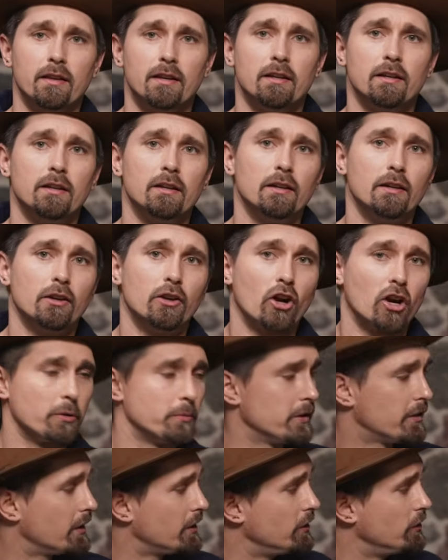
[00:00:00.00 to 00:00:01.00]
the
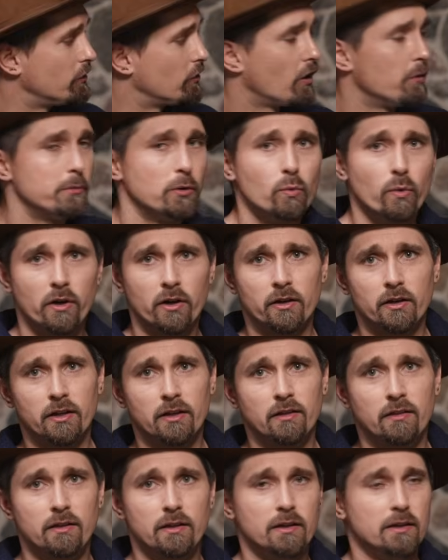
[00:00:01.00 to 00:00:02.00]
garment that you saw me wear
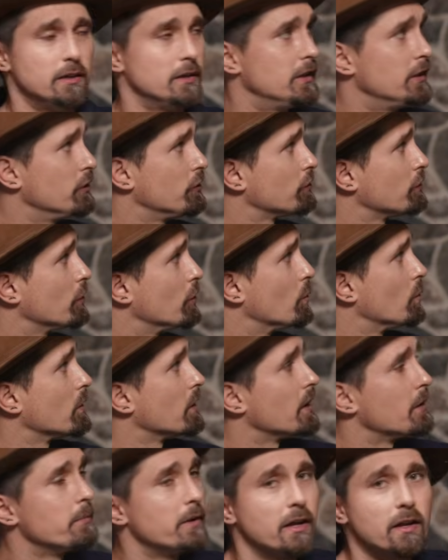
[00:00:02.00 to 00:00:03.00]
in the intro
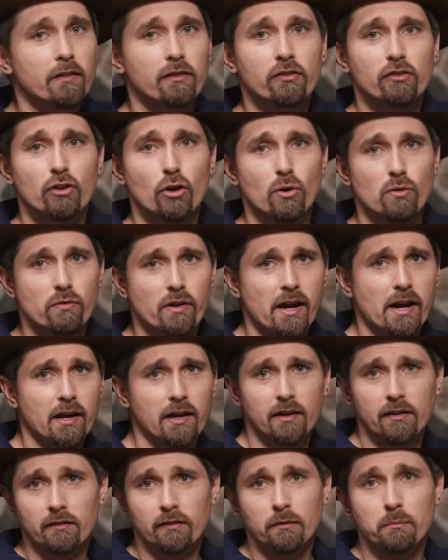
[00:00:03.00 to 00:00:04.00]
where I make this coat
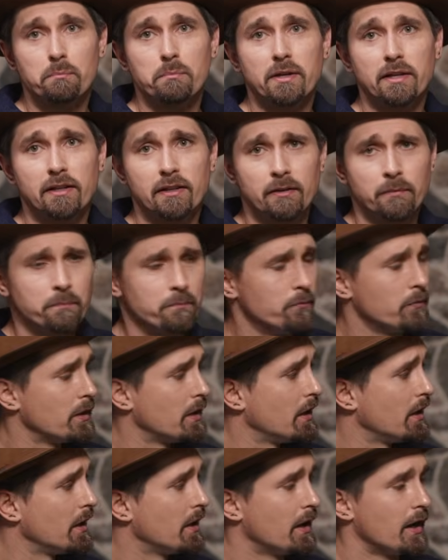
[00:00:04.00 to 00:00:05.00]
rack is a medium,
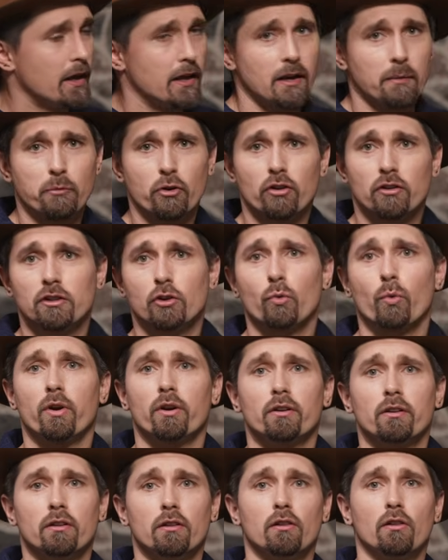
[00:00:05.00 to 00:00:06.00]
and I'm currently
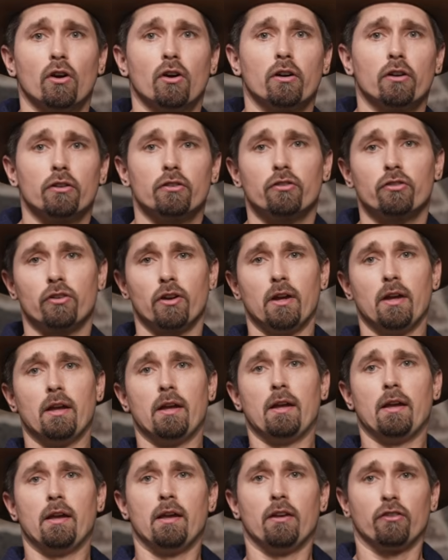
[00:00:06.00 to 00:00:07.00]
wearing a large.
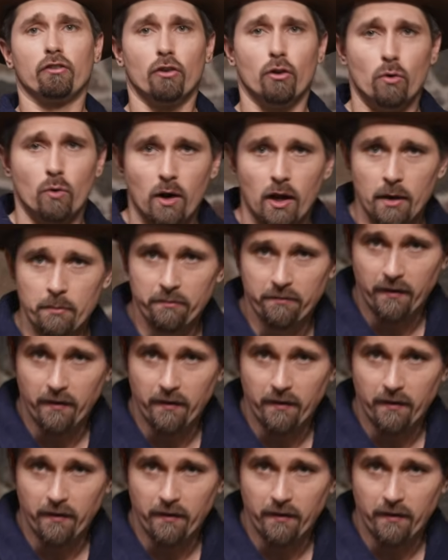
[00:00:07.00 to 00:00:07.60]
So I'm